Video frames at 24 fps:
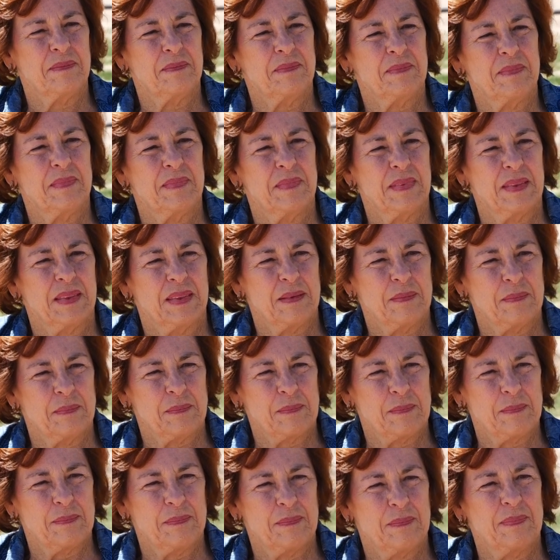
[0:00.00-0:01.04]
thank you very
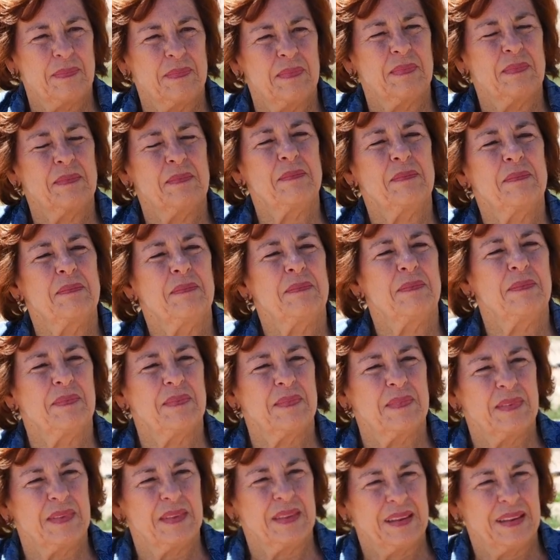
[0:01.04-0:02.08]
much for your time.
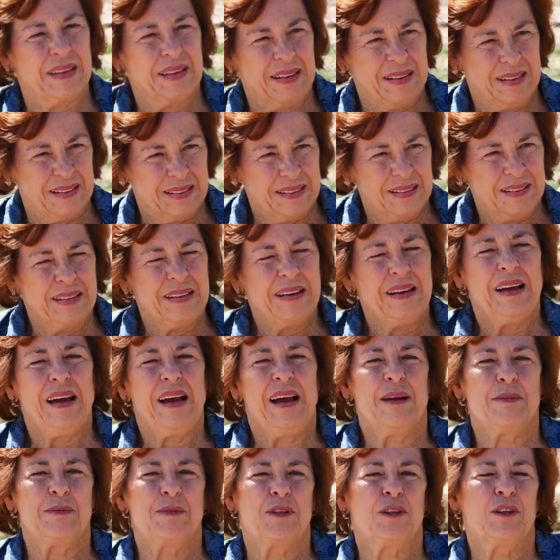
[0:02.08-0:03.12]
Again, Susan, thank
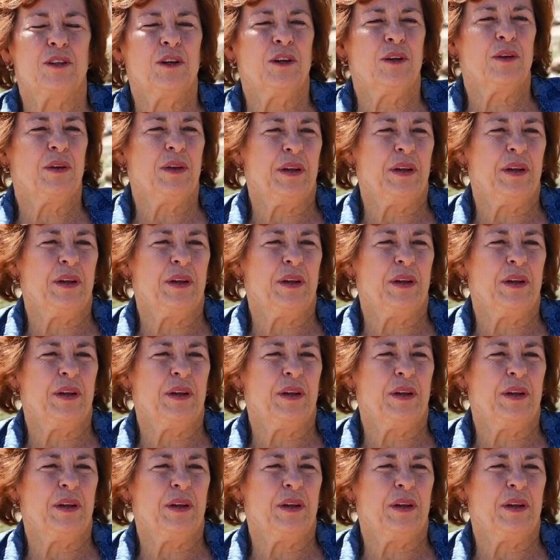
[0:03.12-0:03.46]
you and Absolutely.